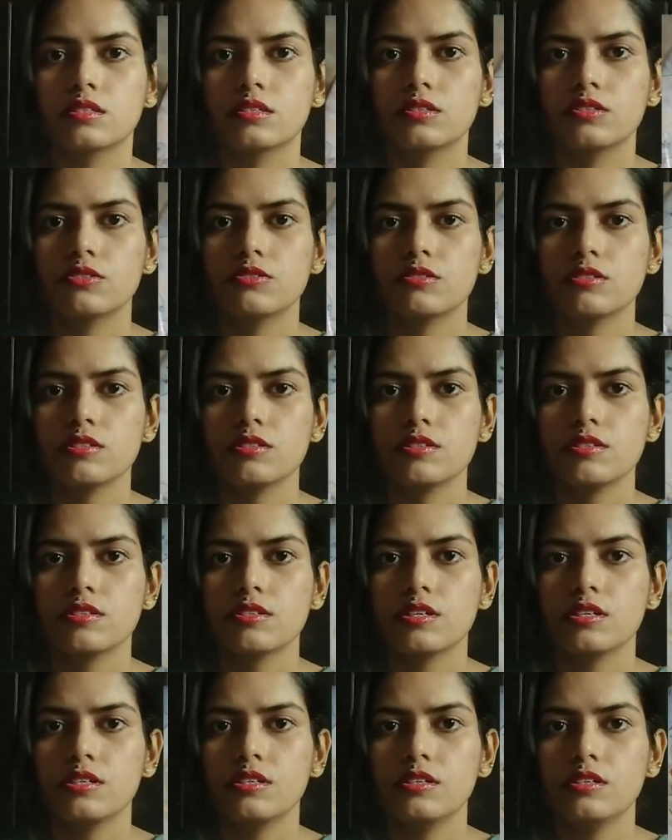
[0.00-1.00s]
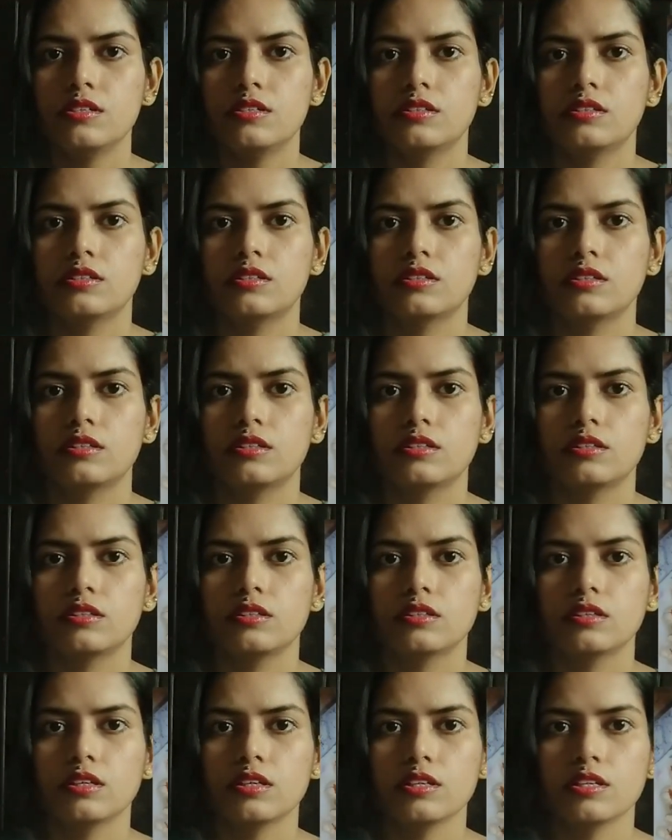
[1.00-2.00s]
You see this color?
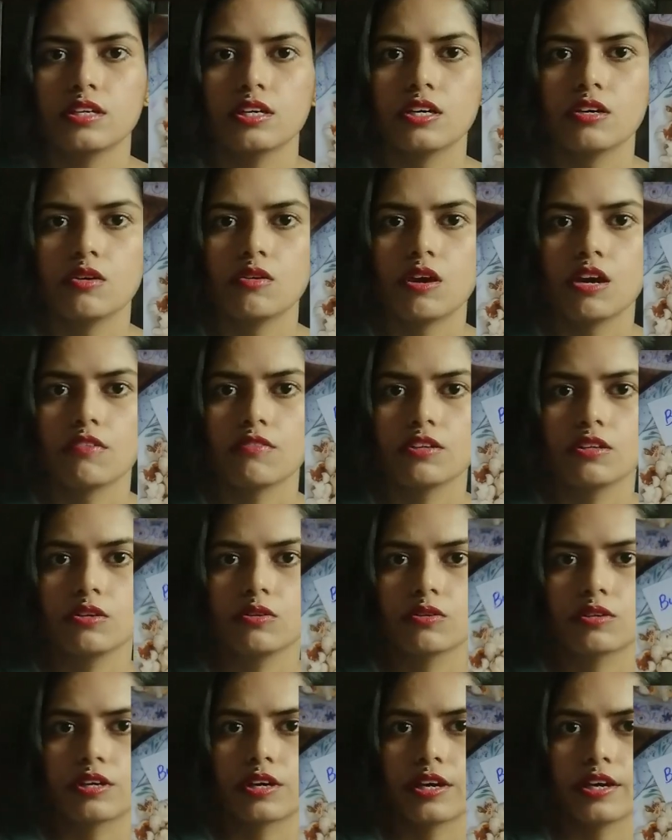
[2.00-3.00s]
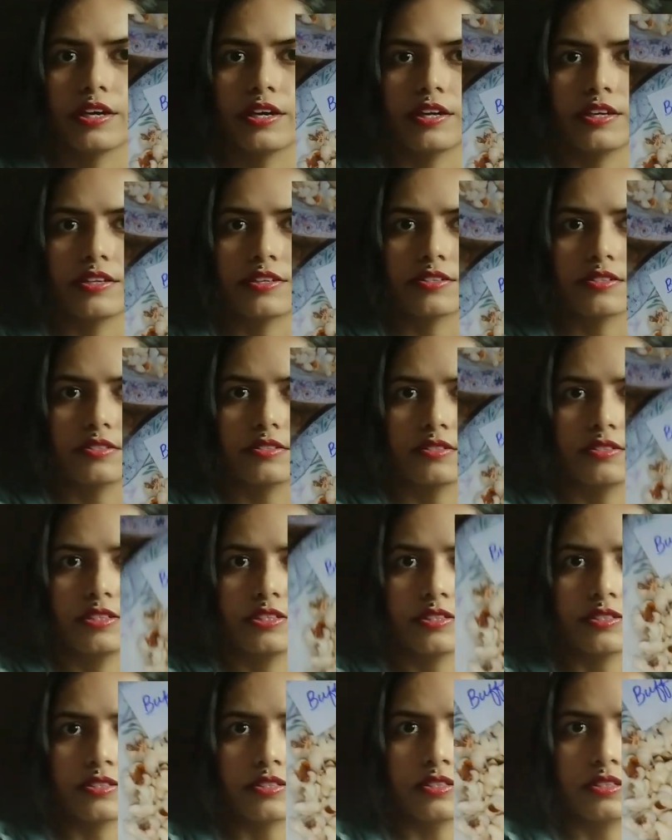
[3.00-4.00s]
And now have a look at
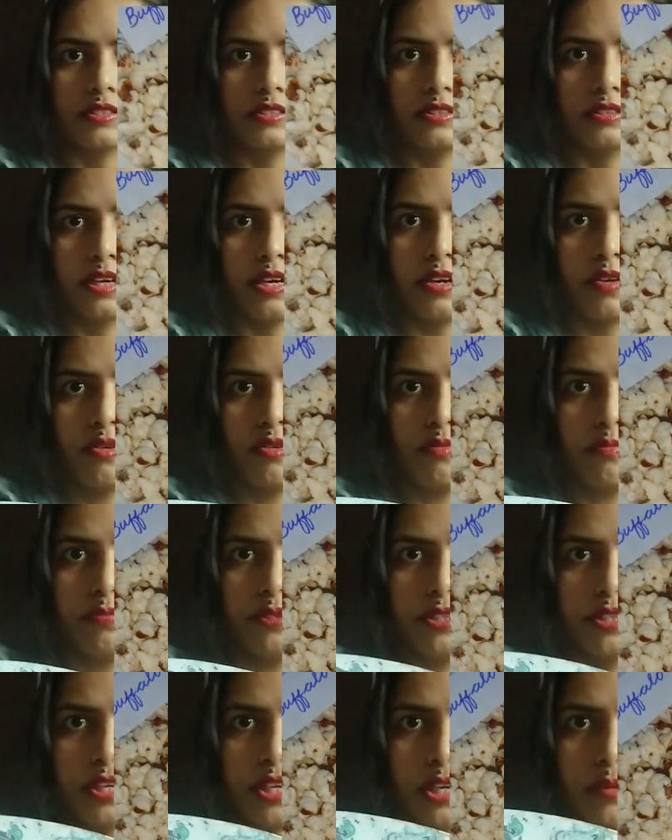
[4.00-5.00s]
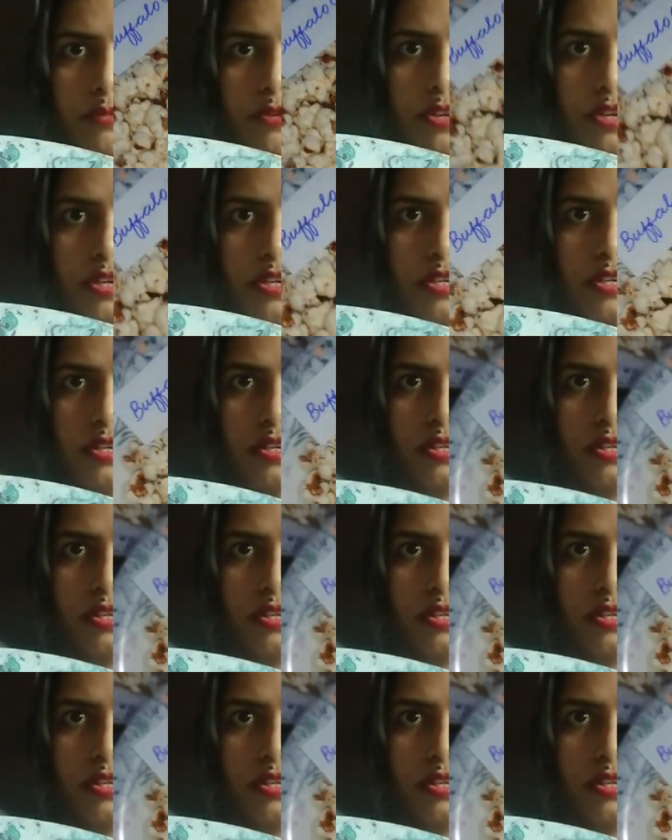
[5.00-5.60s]
this color. I hope the camera